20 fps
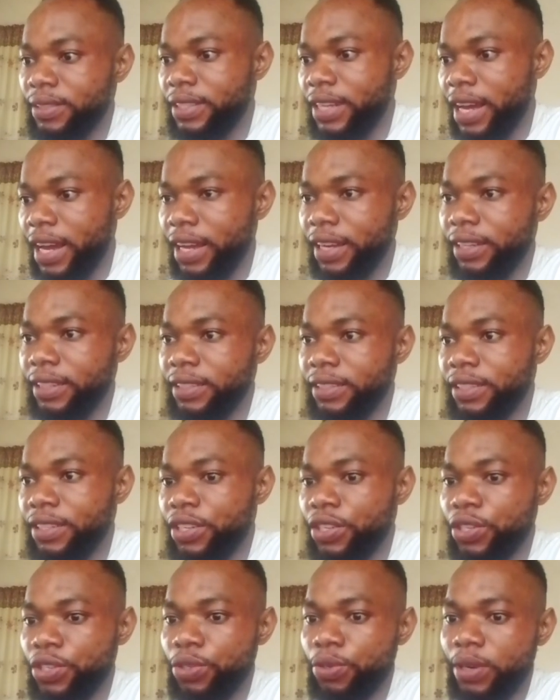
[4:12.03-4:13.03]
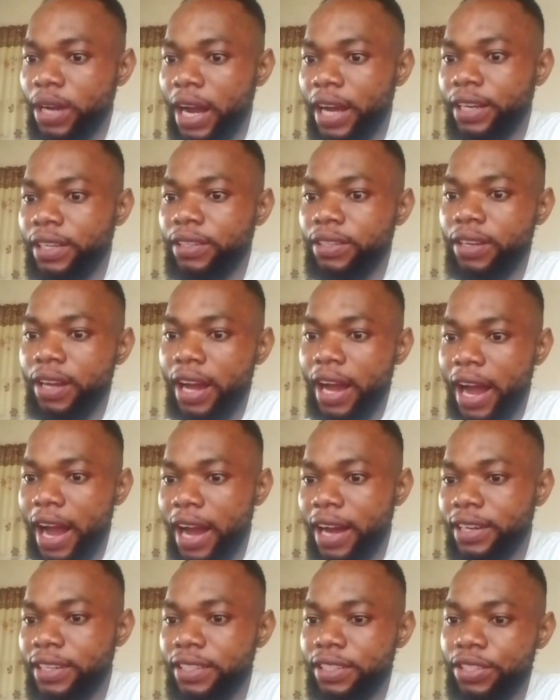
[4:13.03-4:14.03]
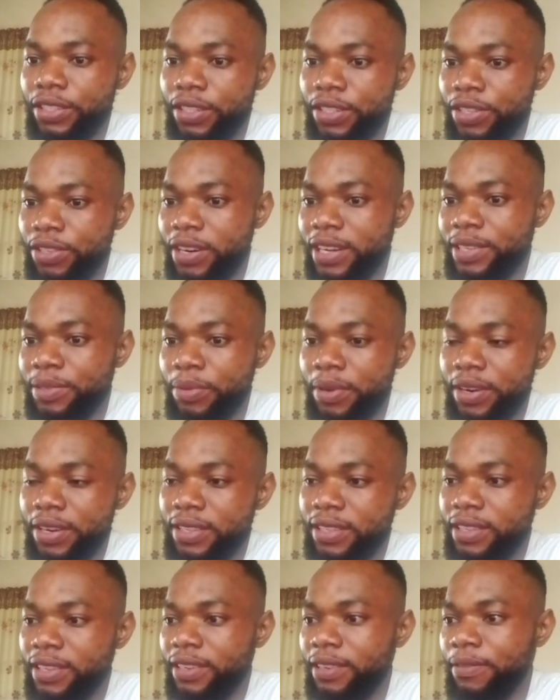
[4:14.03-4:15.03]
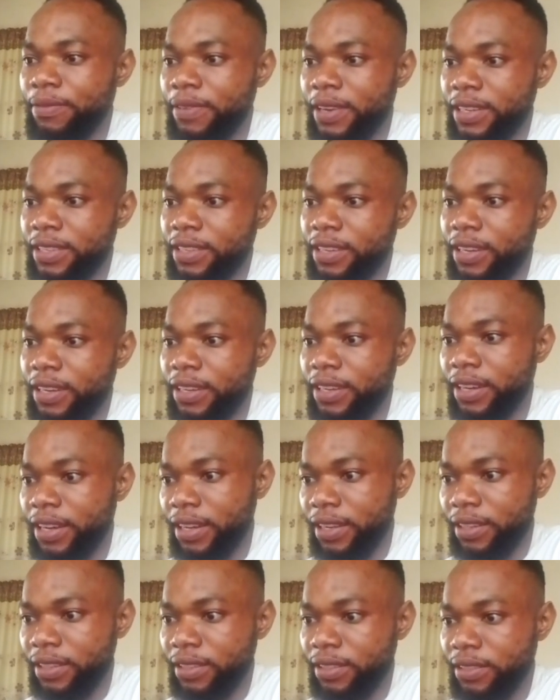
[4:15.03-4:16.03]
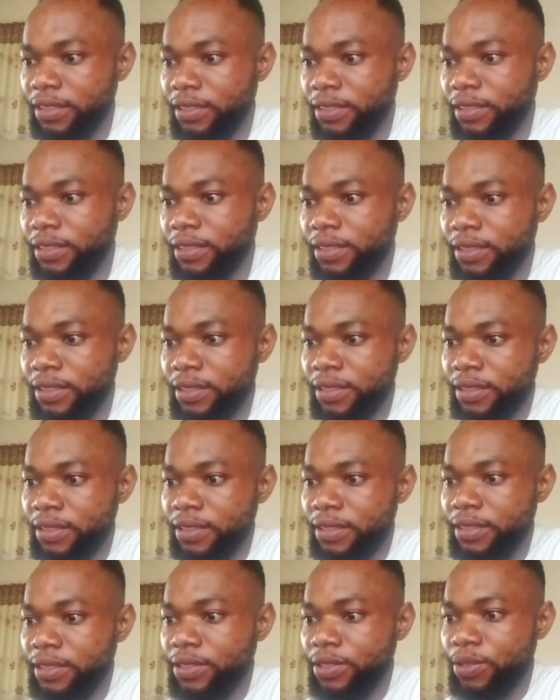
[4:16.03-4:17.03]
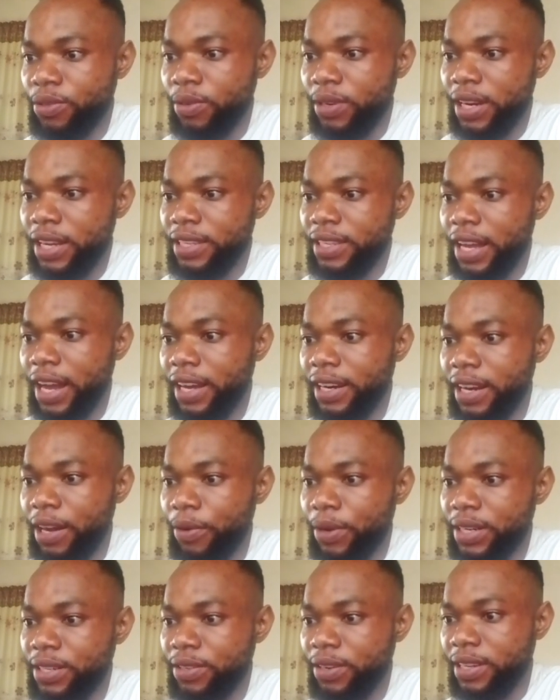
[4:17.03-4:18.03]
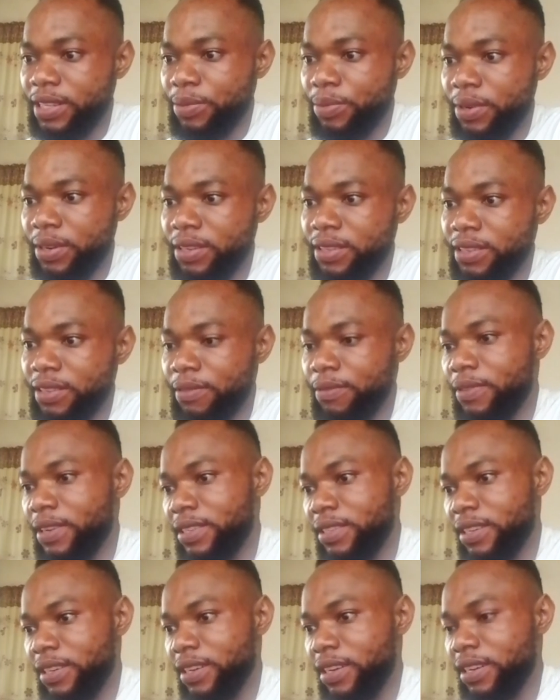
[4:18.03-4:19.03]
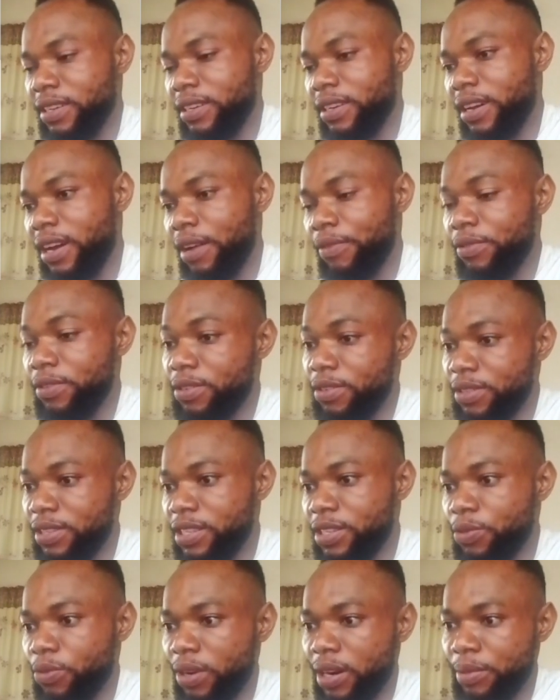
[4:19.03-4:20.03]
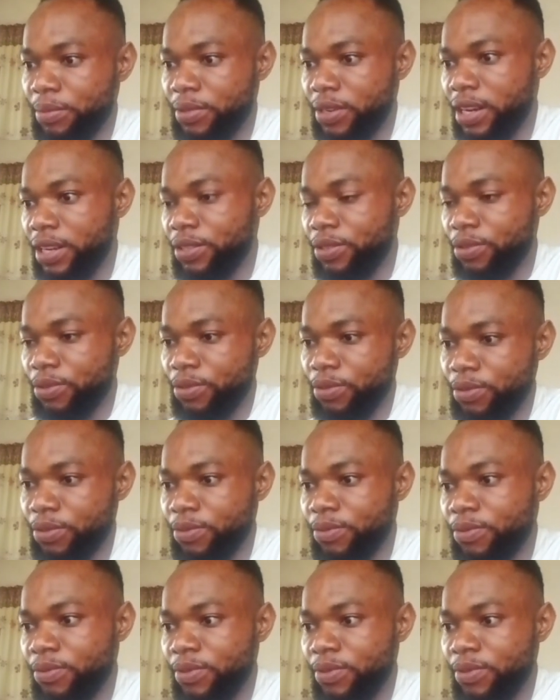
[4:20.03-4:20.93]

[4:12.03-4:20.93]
Then you can add your transparency effect again. So let's add our transparency effect again. Have you noticed what I'm trying to do?